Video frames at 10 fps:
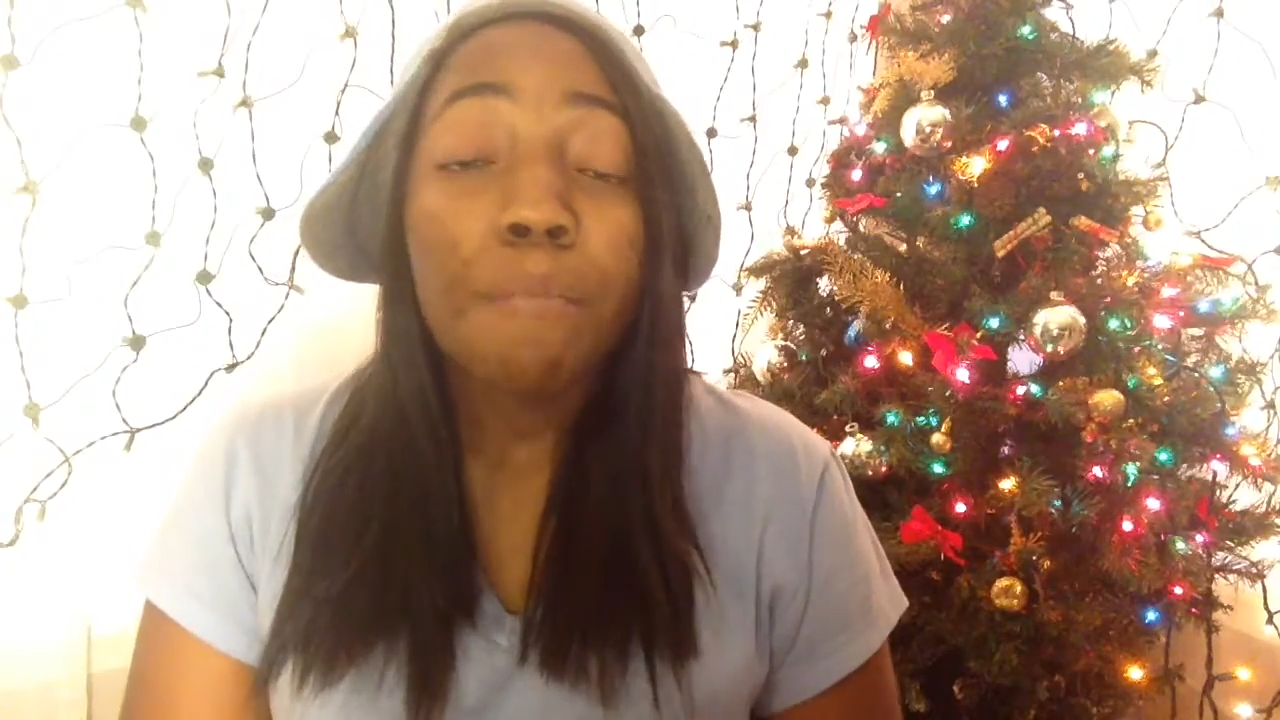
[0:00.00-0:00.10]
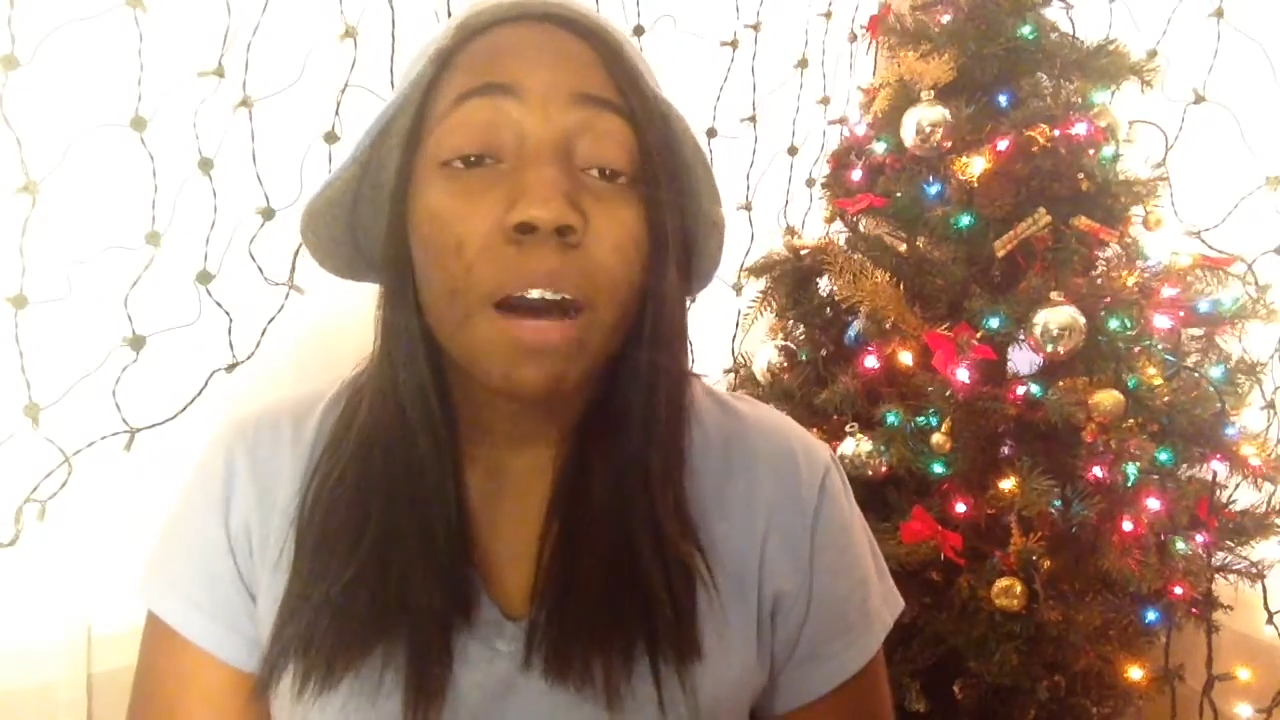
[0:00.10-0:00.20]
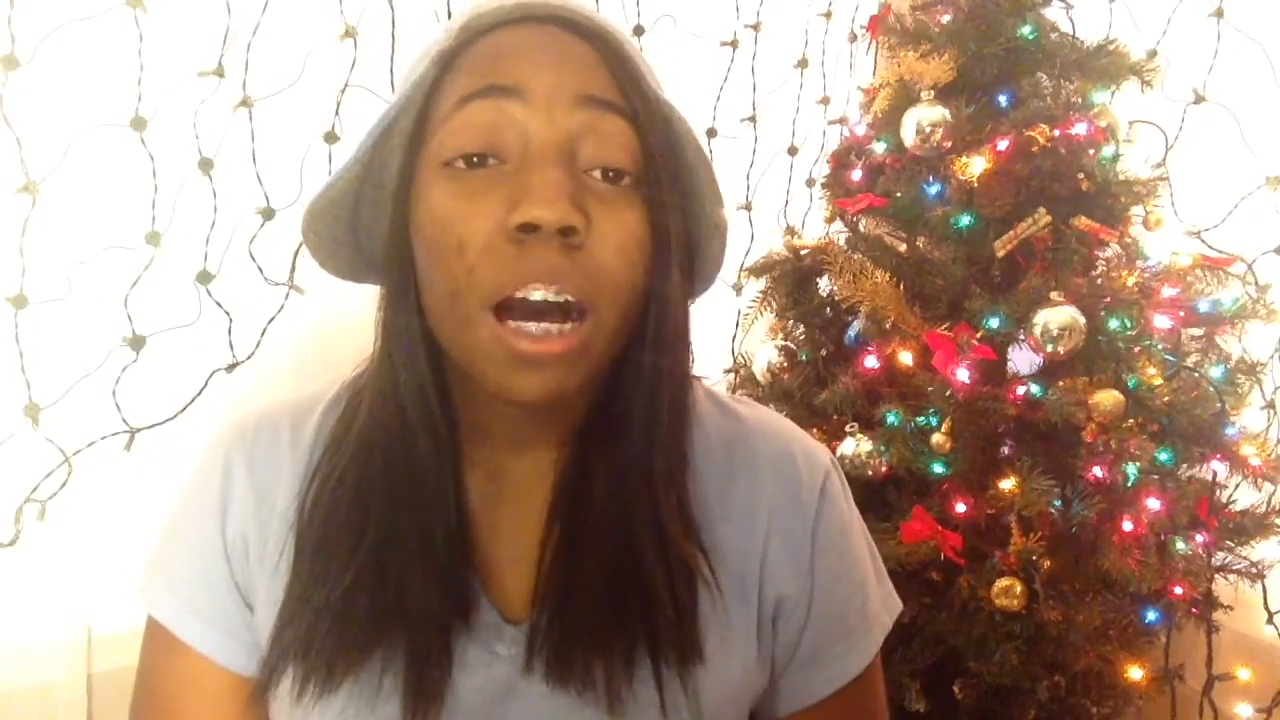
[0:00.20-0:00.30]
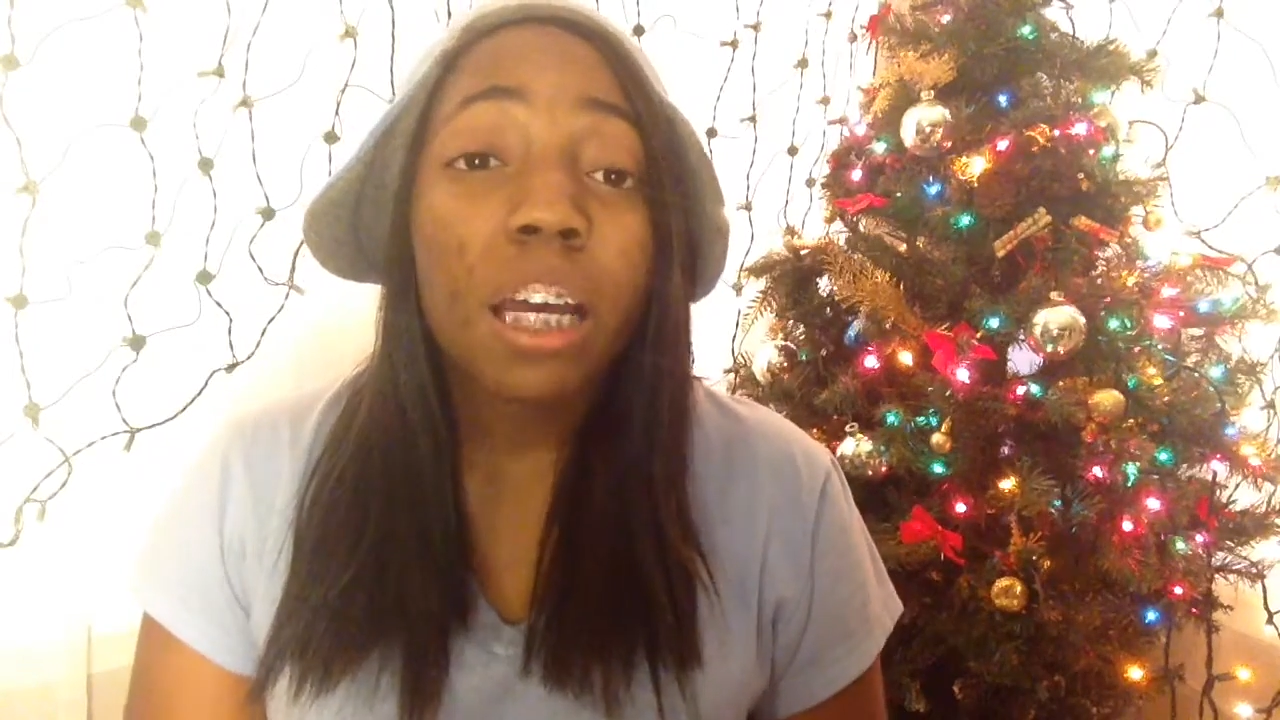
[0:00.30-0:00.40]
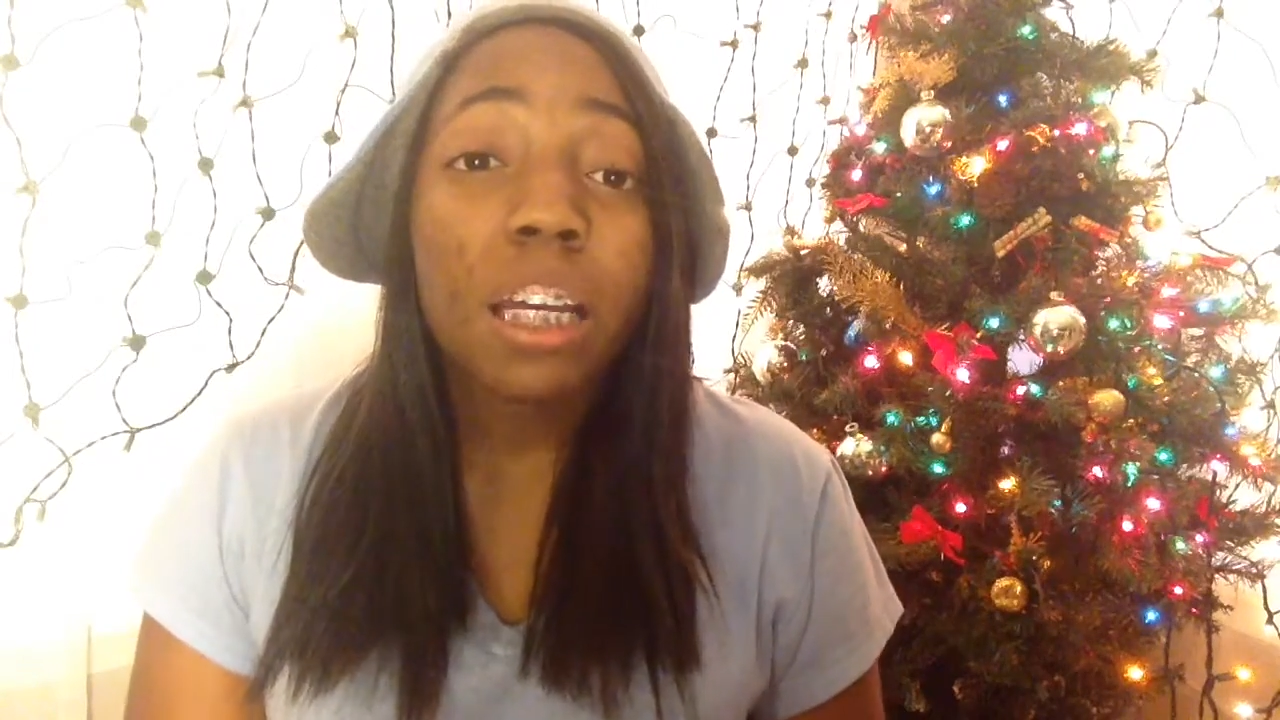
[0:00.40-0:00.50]

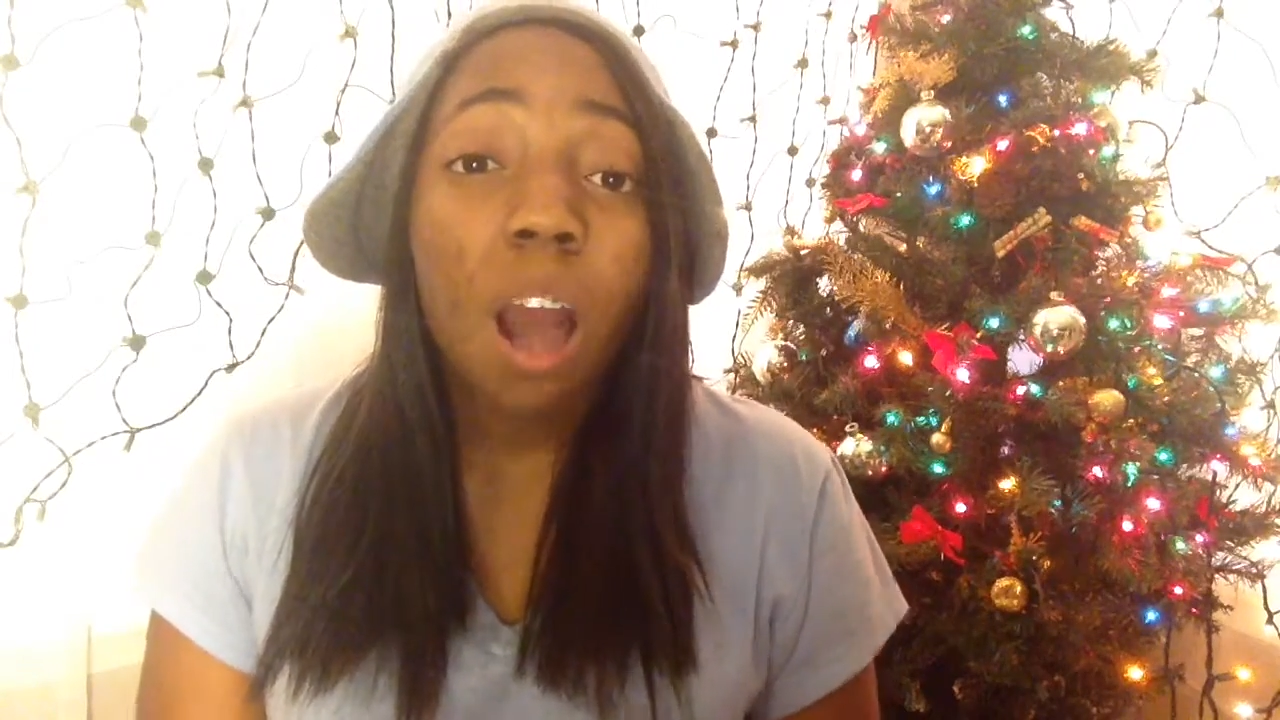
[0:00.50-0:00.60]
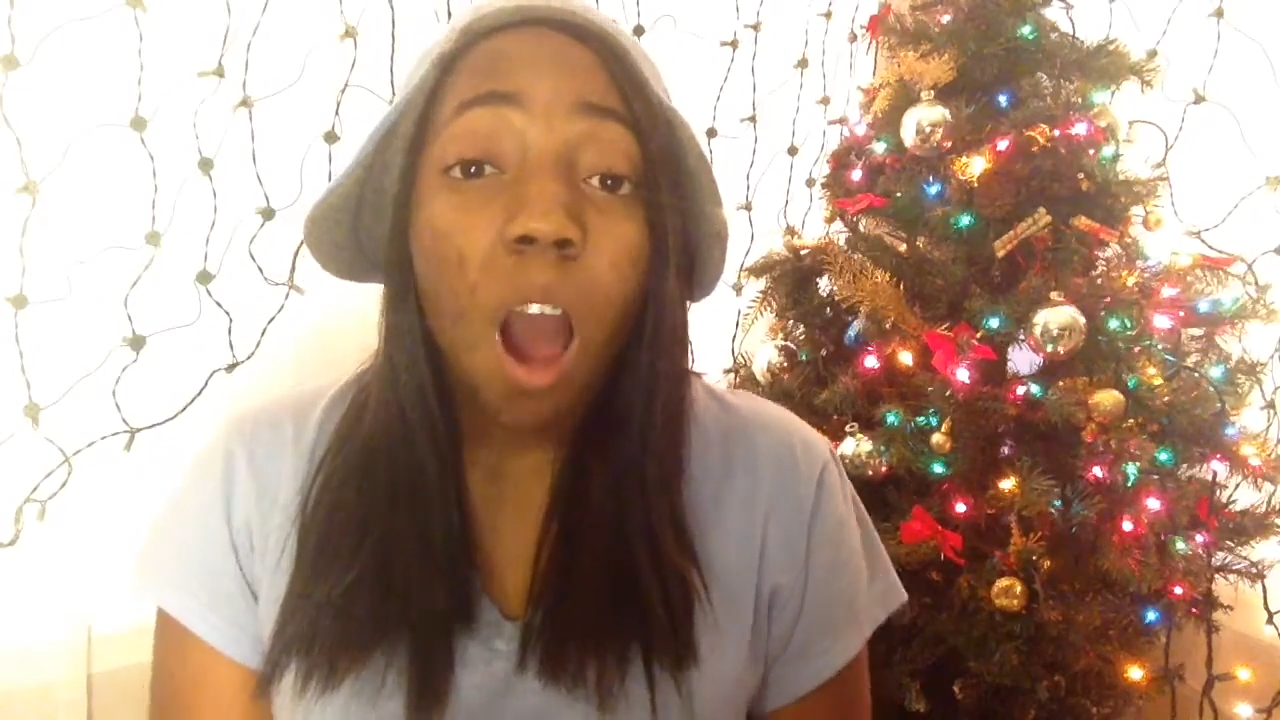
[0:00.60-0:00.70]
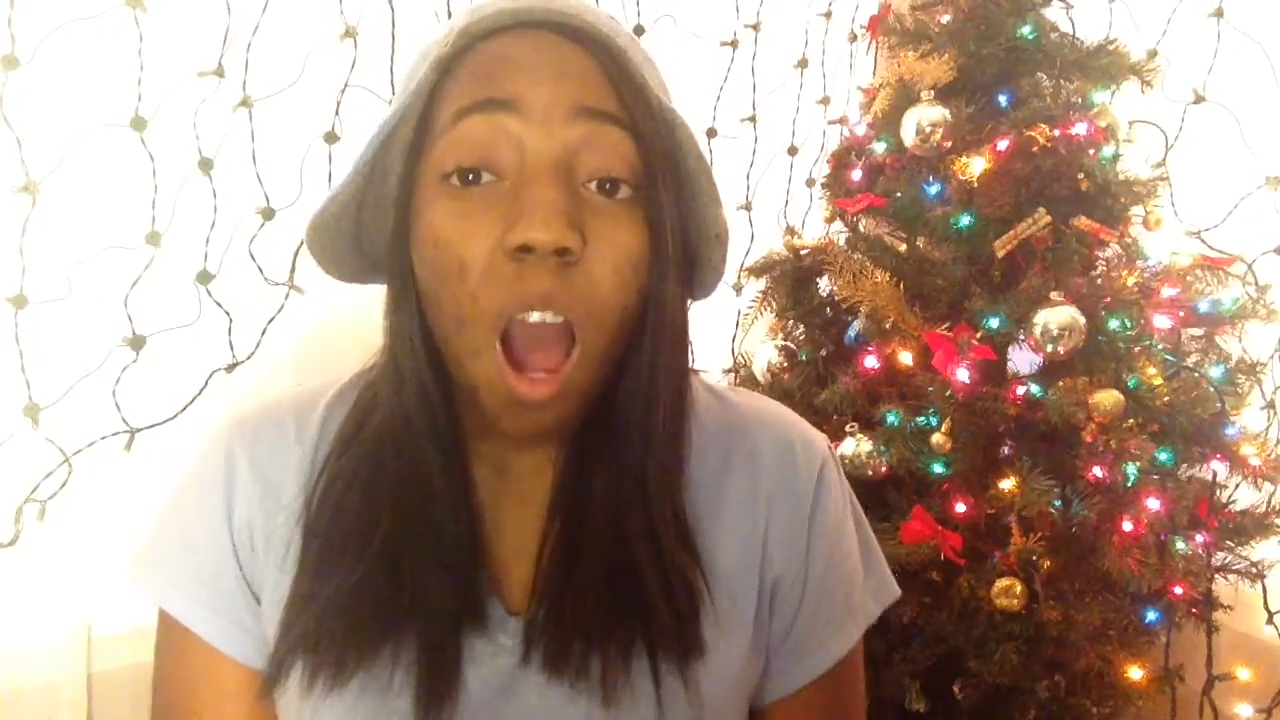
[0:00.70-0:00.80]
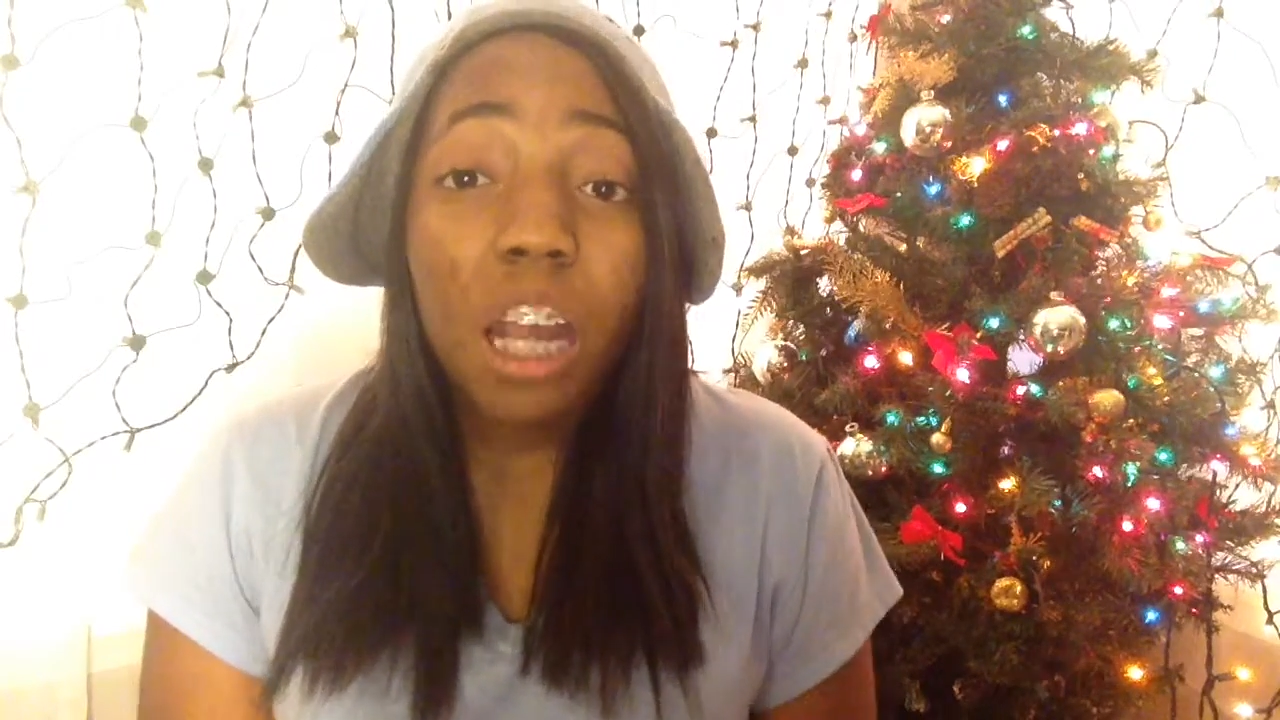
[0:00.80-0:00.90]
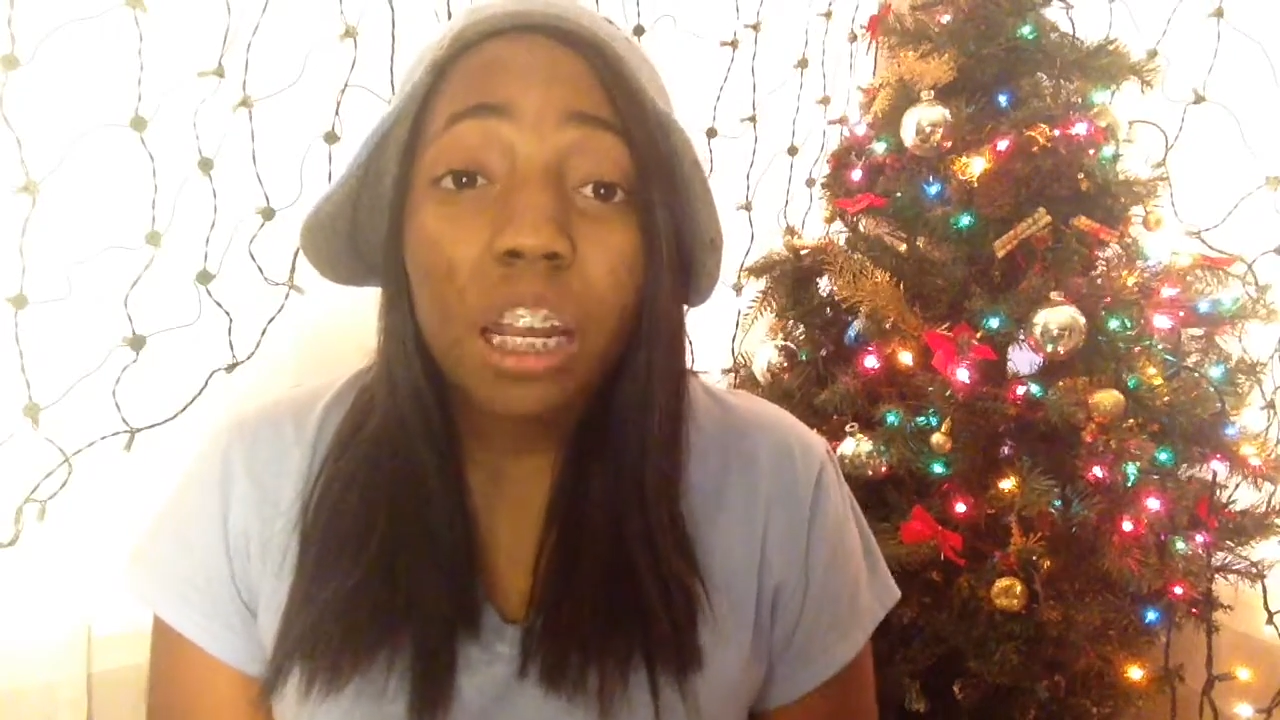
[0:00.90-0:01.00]
My
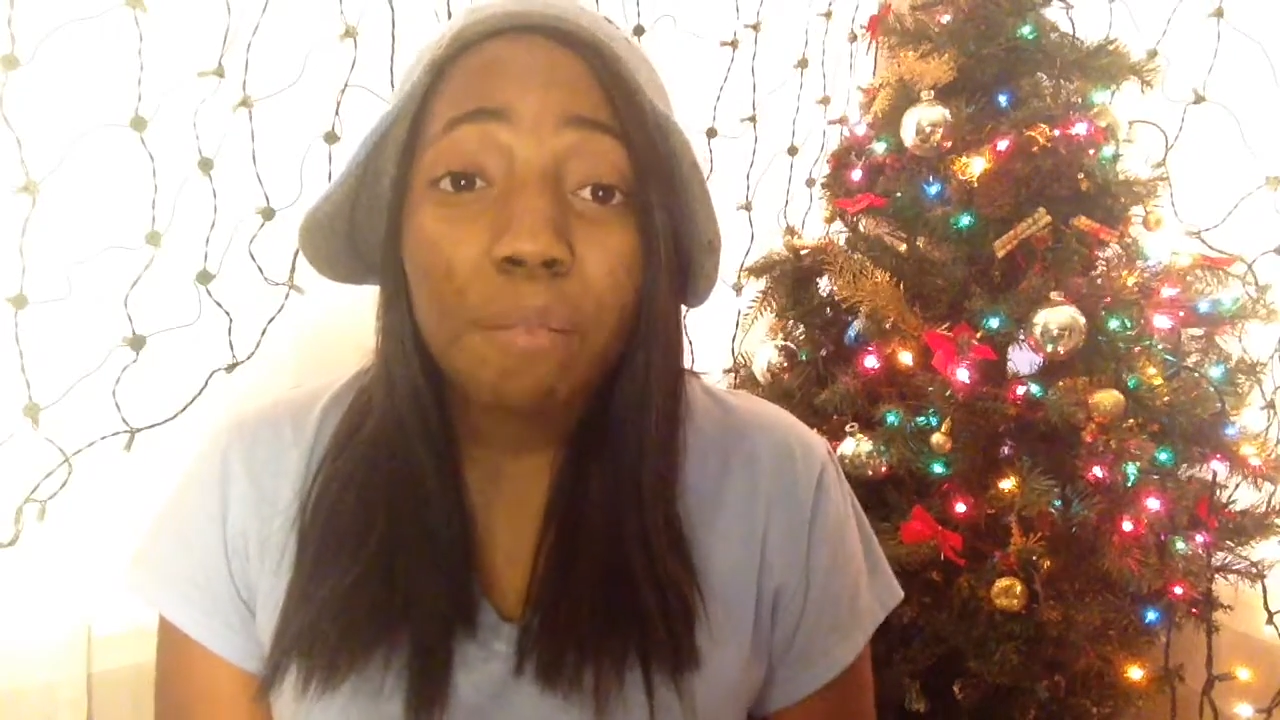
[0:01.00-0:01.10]
aunt